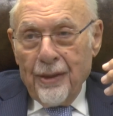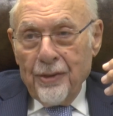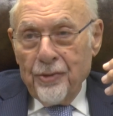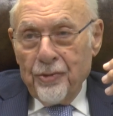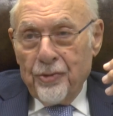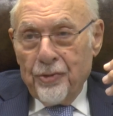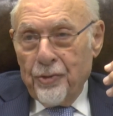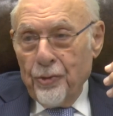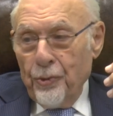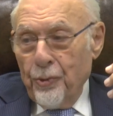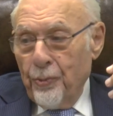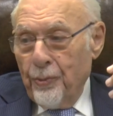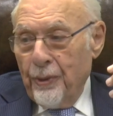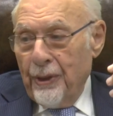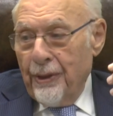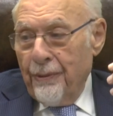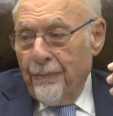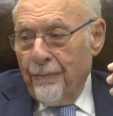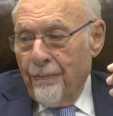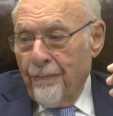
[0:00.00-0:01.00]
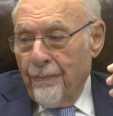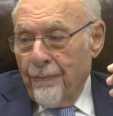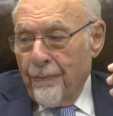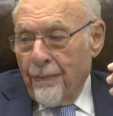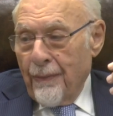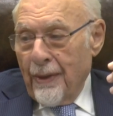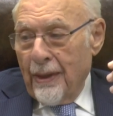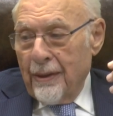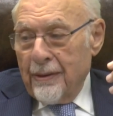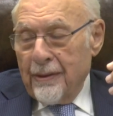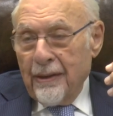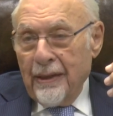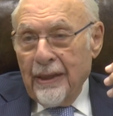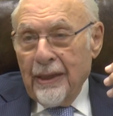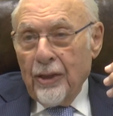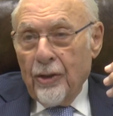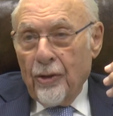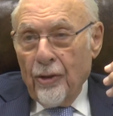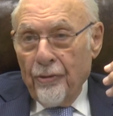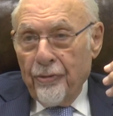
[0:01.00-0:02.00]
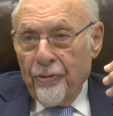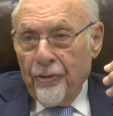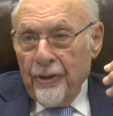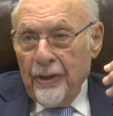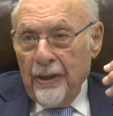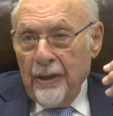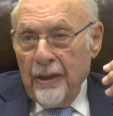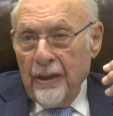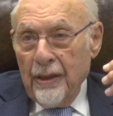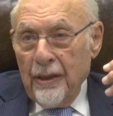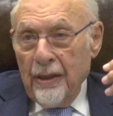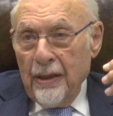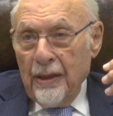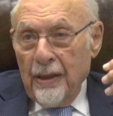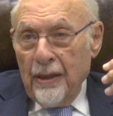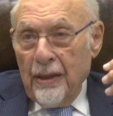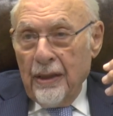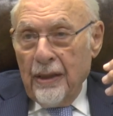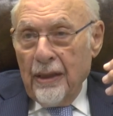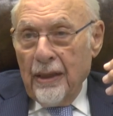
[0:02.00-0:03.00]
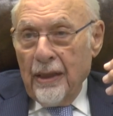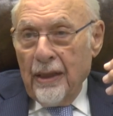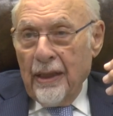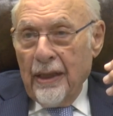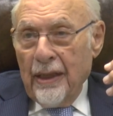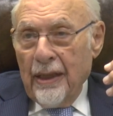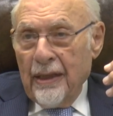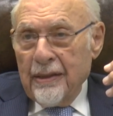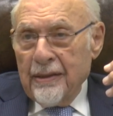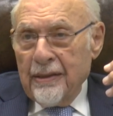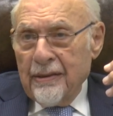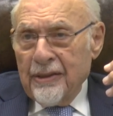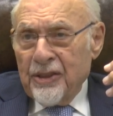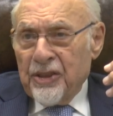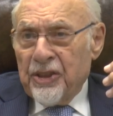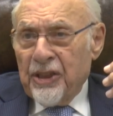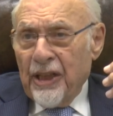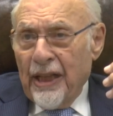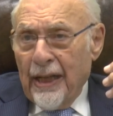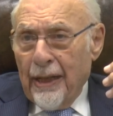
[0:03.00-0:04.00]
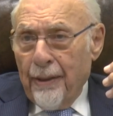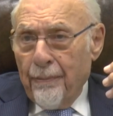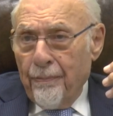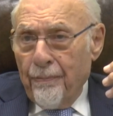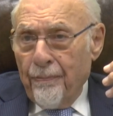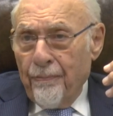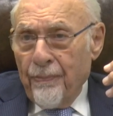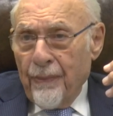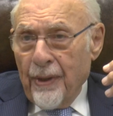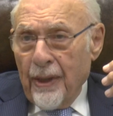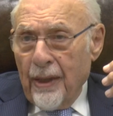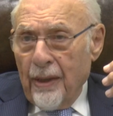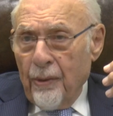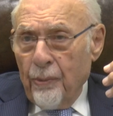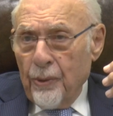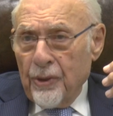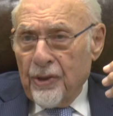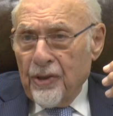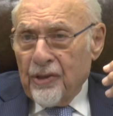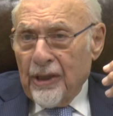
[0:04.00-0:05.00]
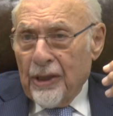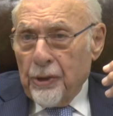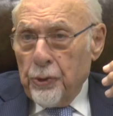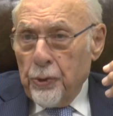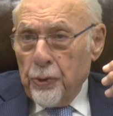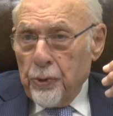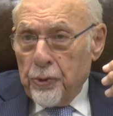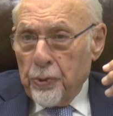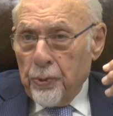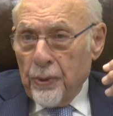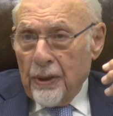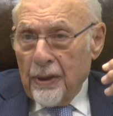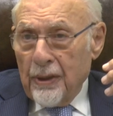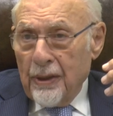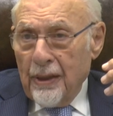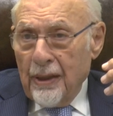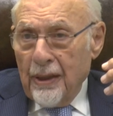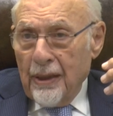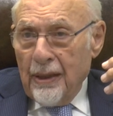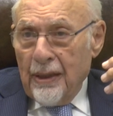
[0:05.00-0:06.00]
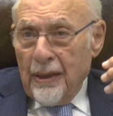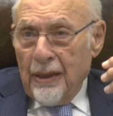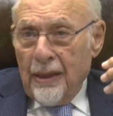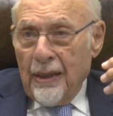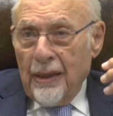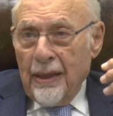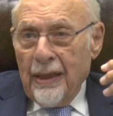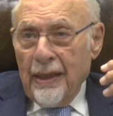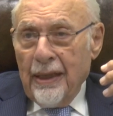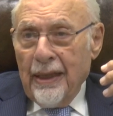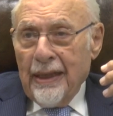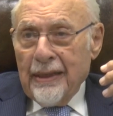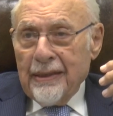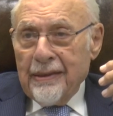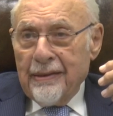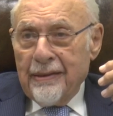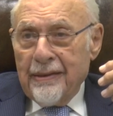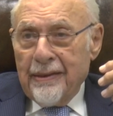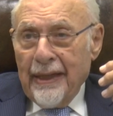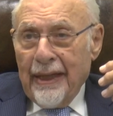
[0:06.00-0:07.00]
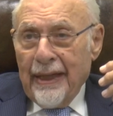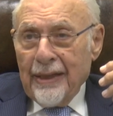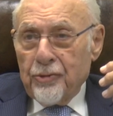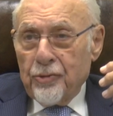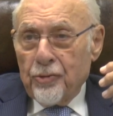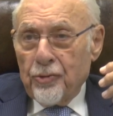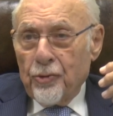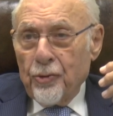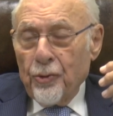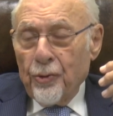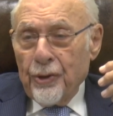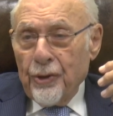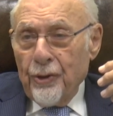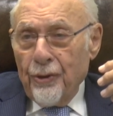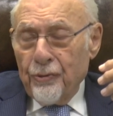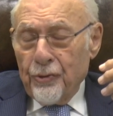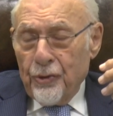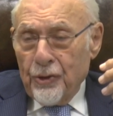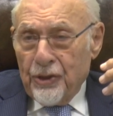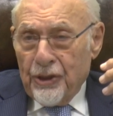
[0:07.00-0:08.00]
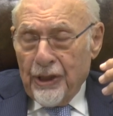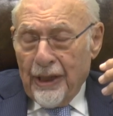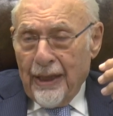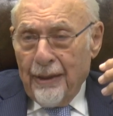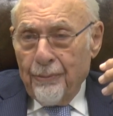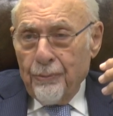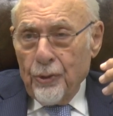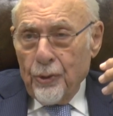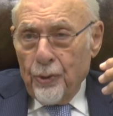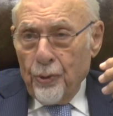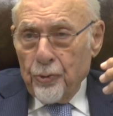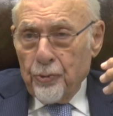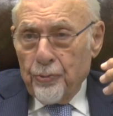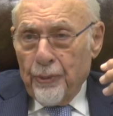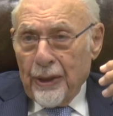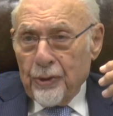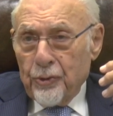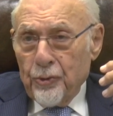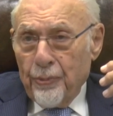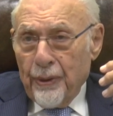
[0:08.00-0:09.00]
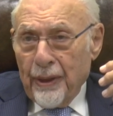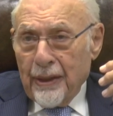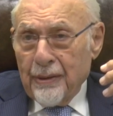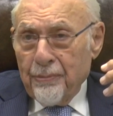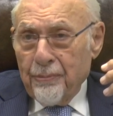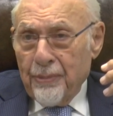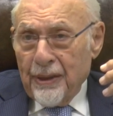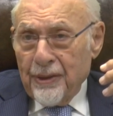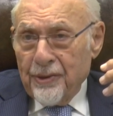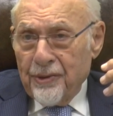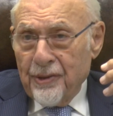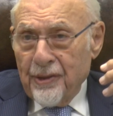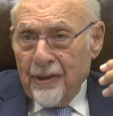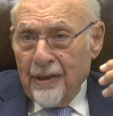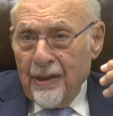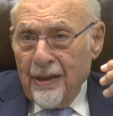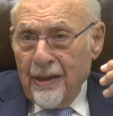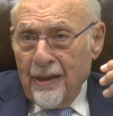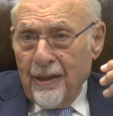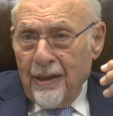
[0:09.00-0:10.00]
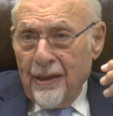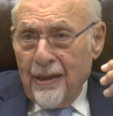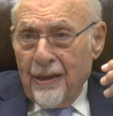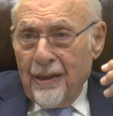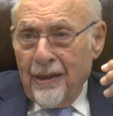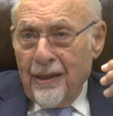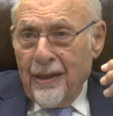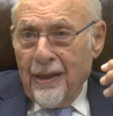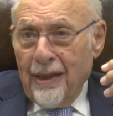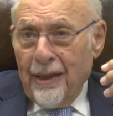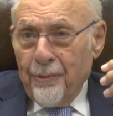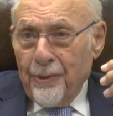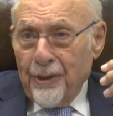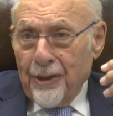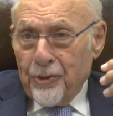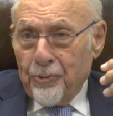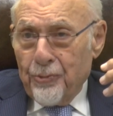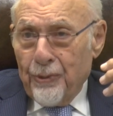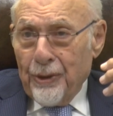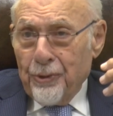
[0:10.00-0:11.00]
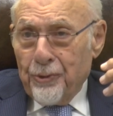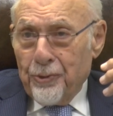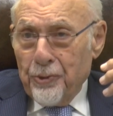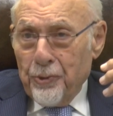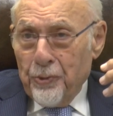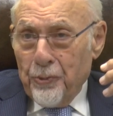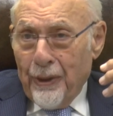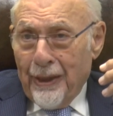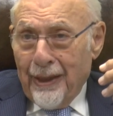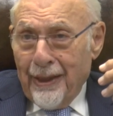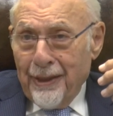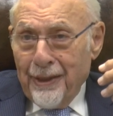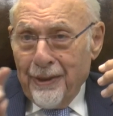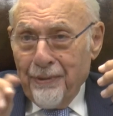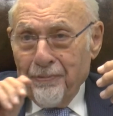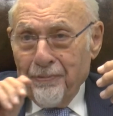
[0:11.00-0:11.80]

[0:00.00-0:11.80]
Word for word: saw me drink coffee mm -hmm. and jam, which is unusual. And Very that cool. story of the jam goes back to Bergen-Belsen. I will explain to you why.